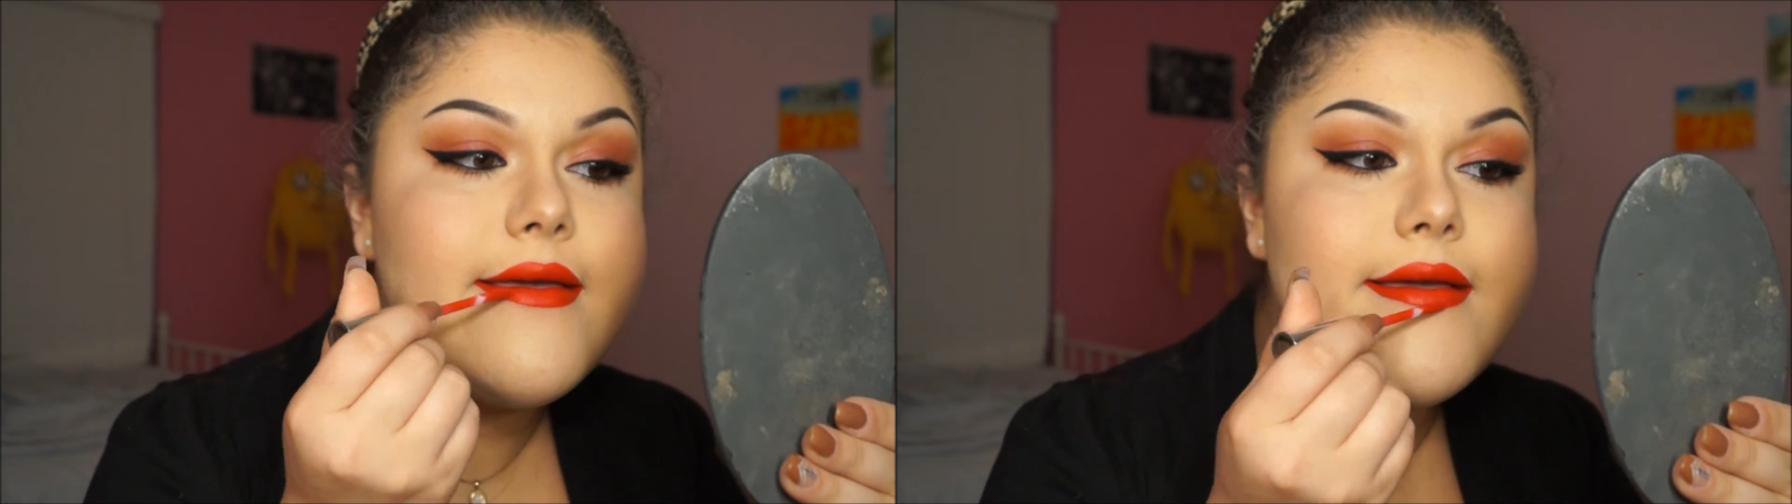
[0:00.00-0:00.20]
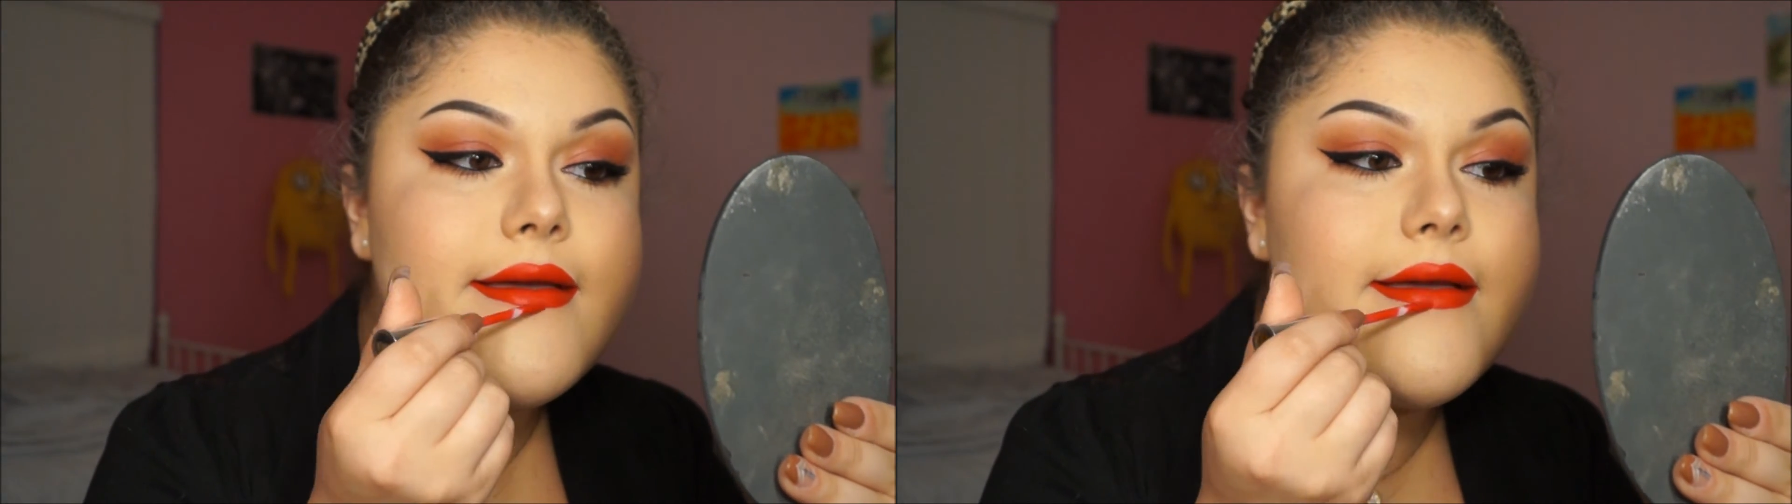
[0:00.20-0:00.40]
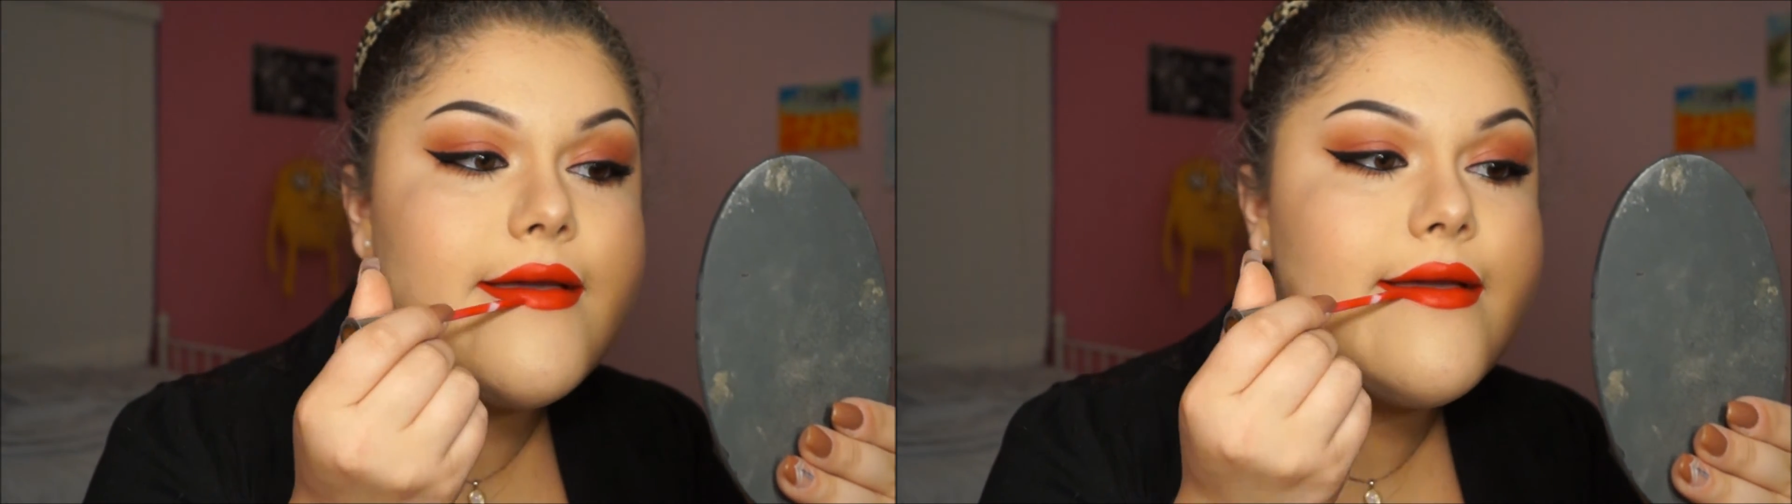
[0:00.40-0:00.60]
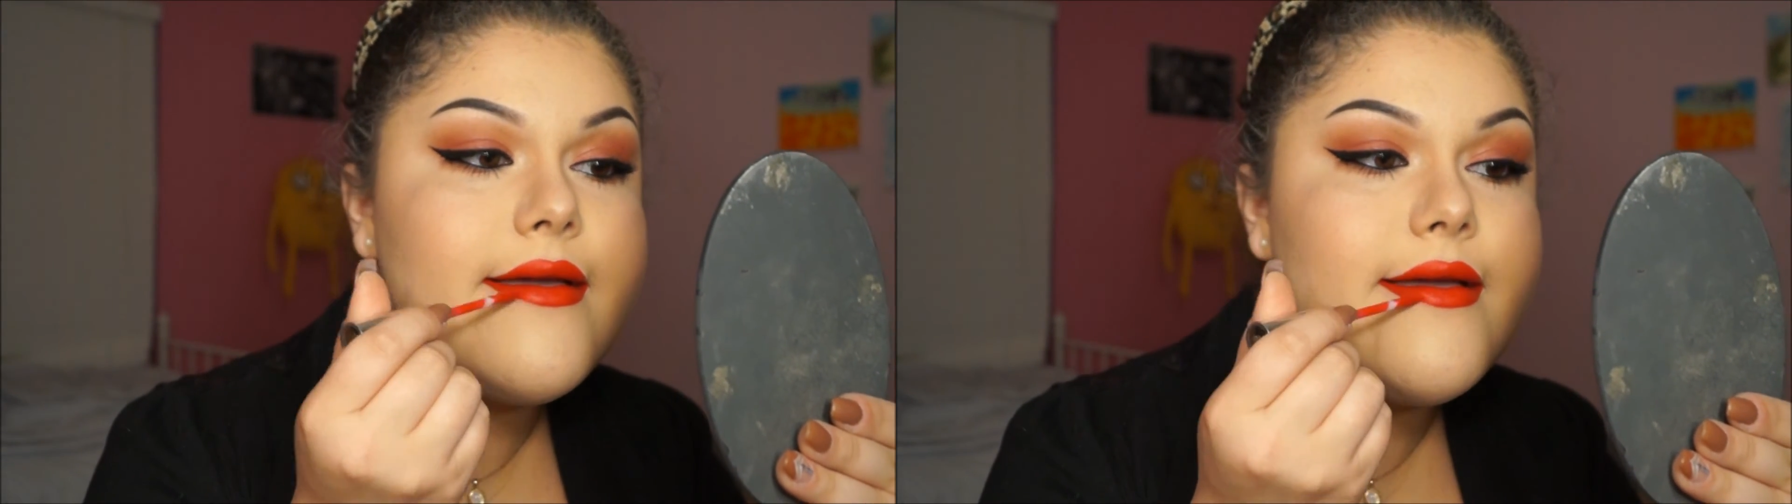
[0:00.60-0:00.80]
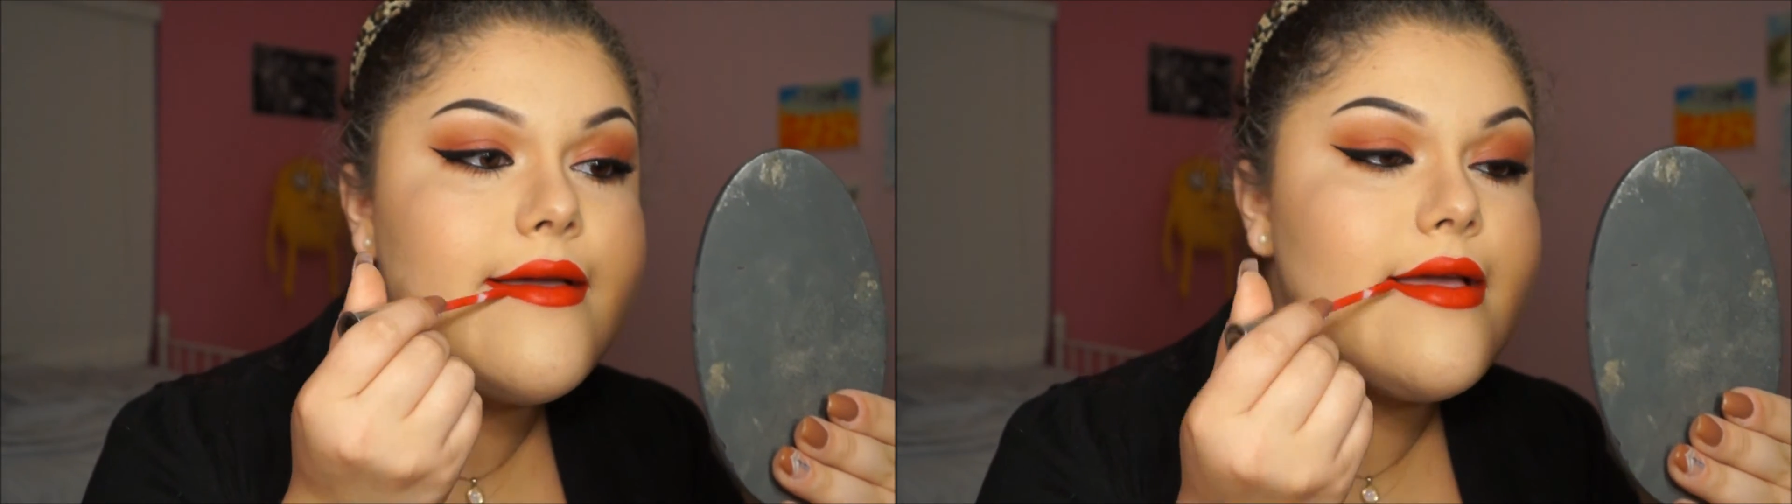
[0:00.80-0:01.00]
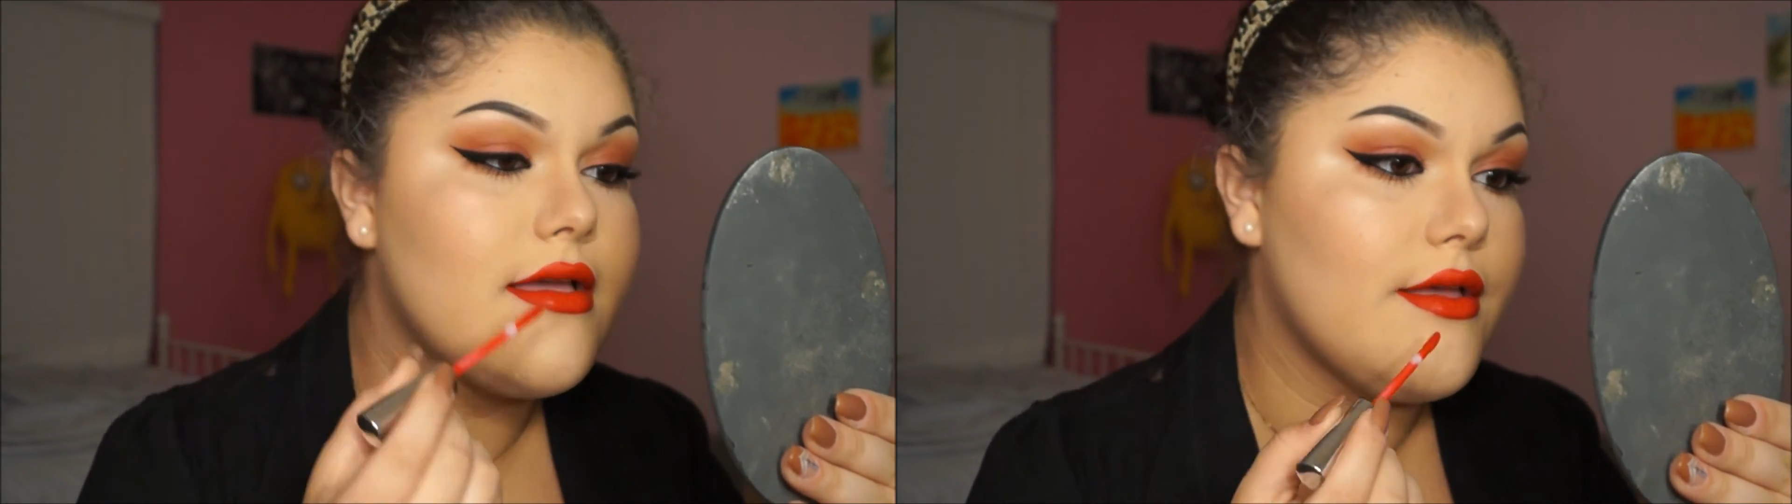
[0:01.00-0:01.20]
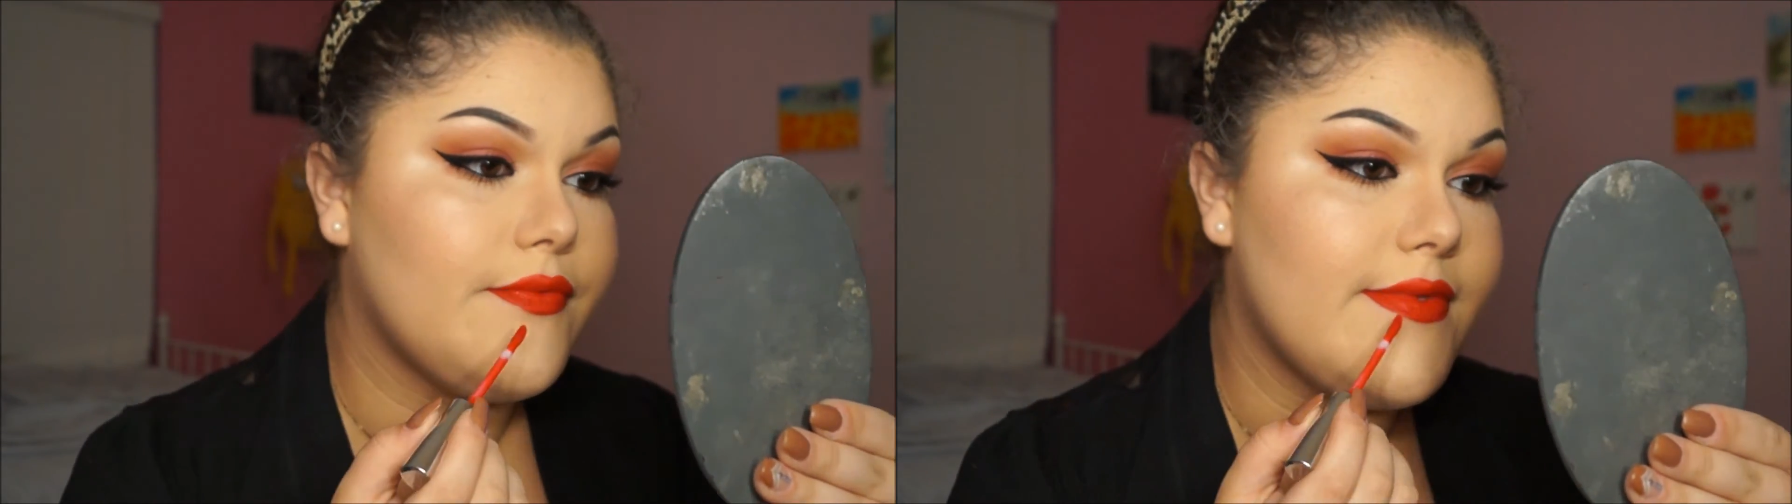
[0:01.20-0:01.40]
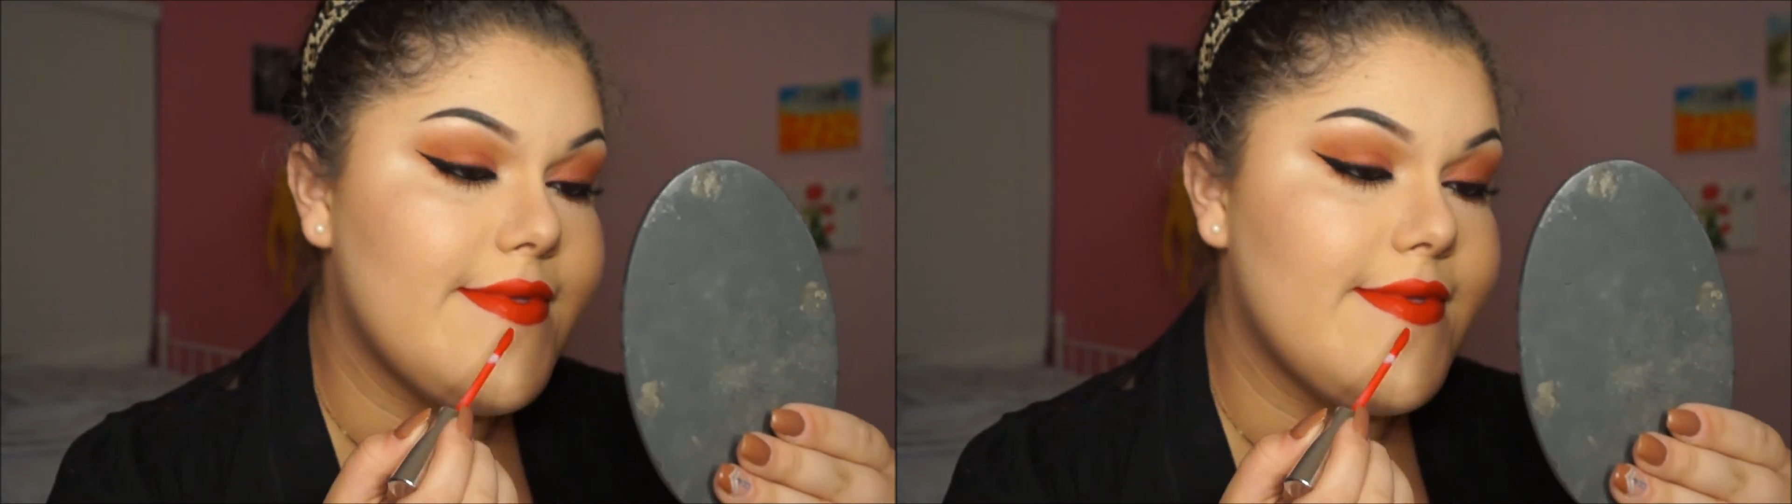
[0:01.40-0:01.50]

just do any nude